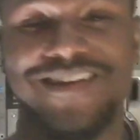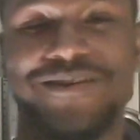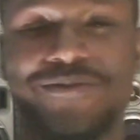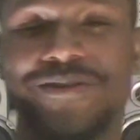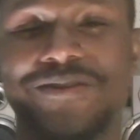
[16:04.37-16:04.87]

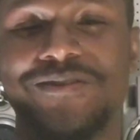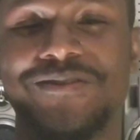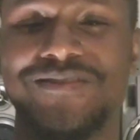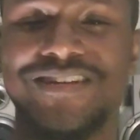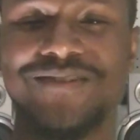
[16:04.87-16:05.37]
about
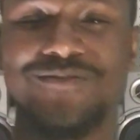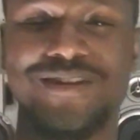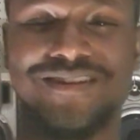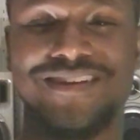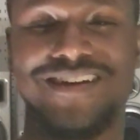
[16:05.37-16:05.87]
the
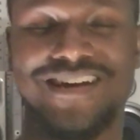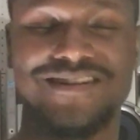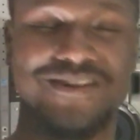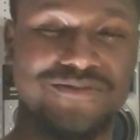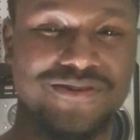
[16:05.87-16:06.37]
event. I
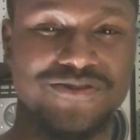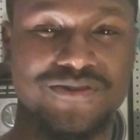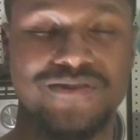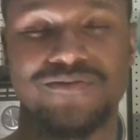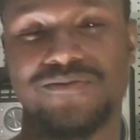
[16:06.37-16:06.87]
definitely
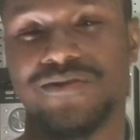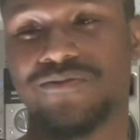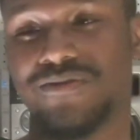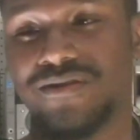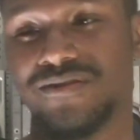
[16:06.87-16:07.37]
enjoyed it for what it
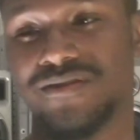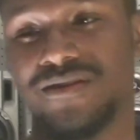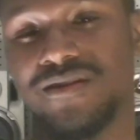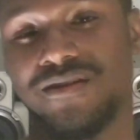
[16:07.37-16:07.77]
was.